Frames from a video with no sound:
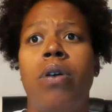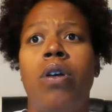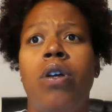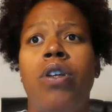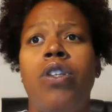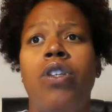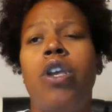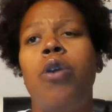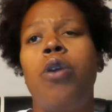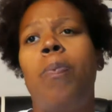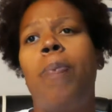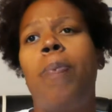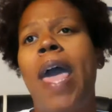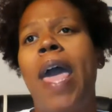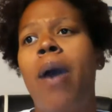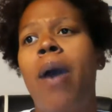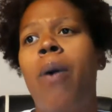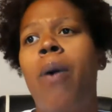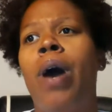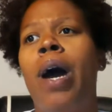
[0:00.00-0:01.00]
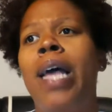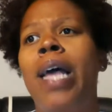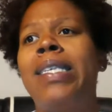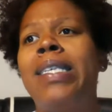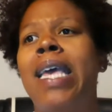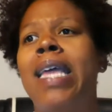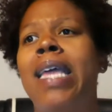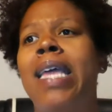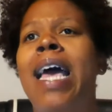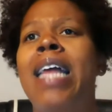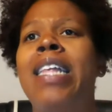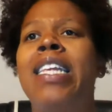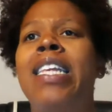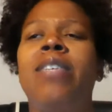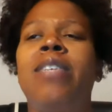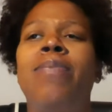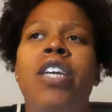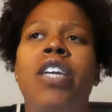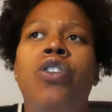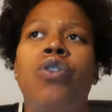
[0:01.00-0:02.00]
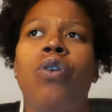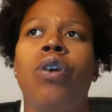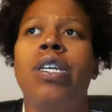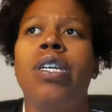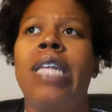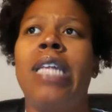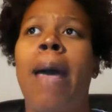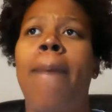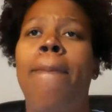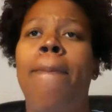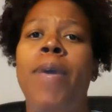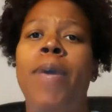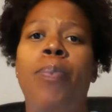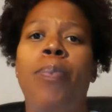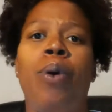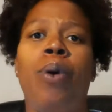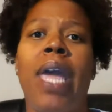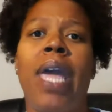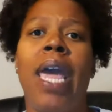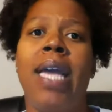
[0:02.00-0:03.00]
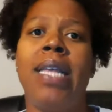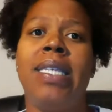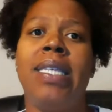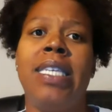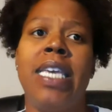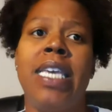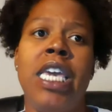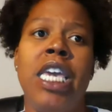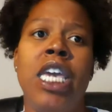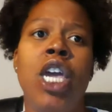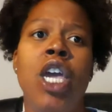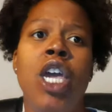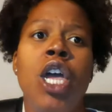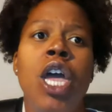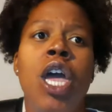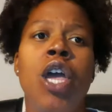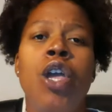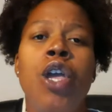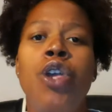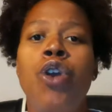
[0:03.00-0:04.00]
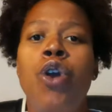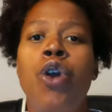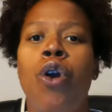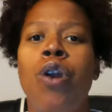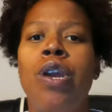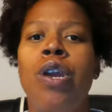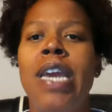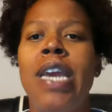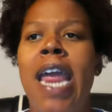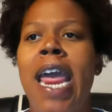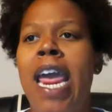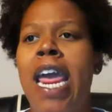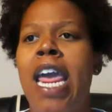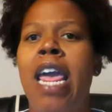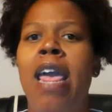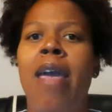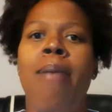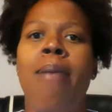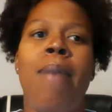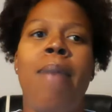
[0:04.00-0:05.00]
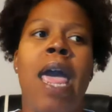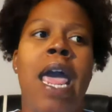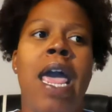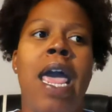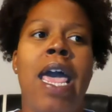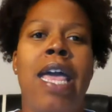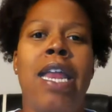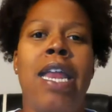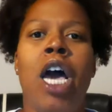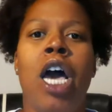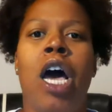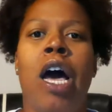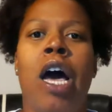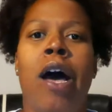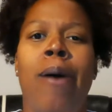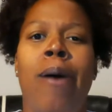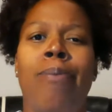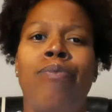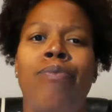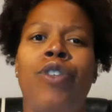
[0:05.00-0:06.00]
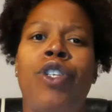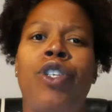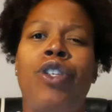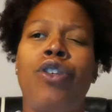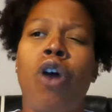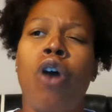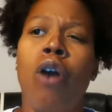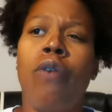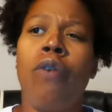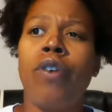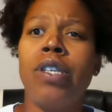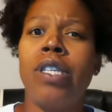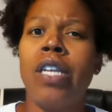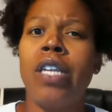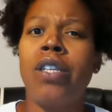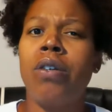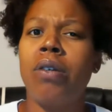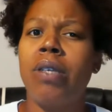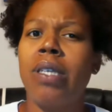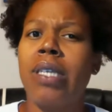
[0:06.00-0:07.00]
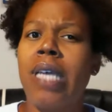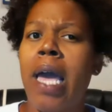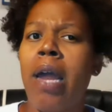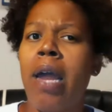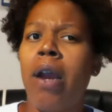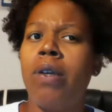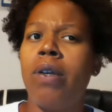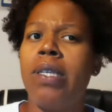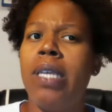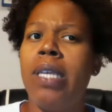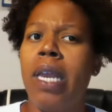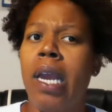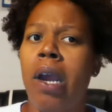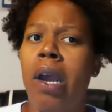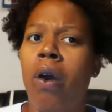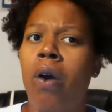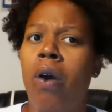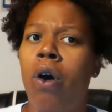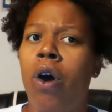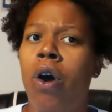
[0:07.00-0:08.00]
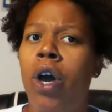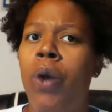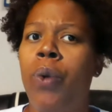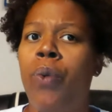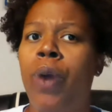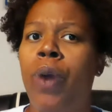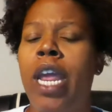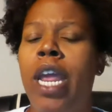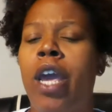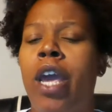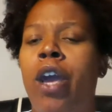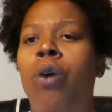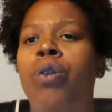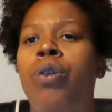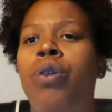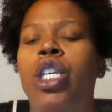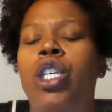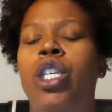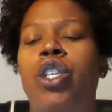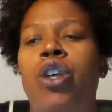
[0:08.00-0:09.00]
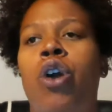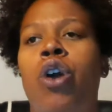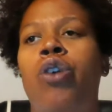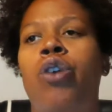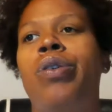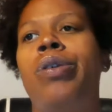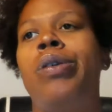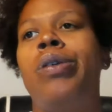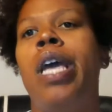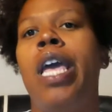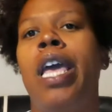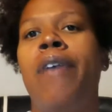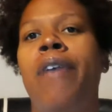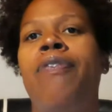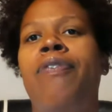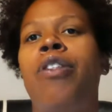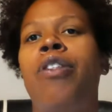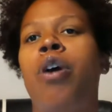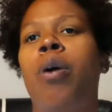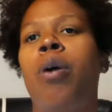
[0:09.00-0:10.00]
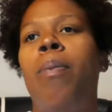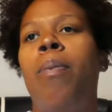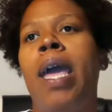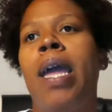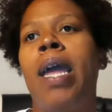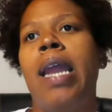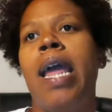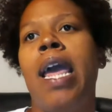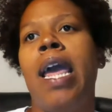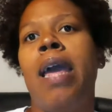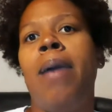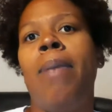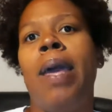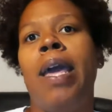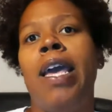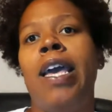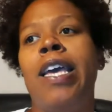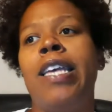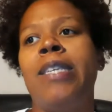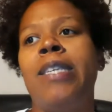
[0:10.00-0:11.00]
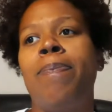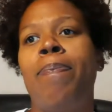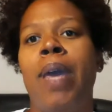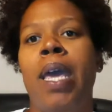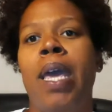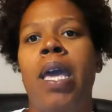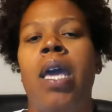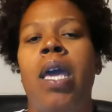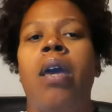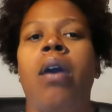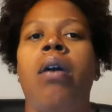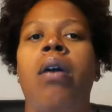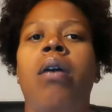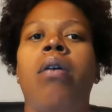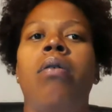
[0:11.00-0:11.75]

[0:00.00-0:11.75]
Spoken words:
So you pay it once, and that just makes sure that people can't see your name and servers that your site are sitting on when they go to search if the domain name is being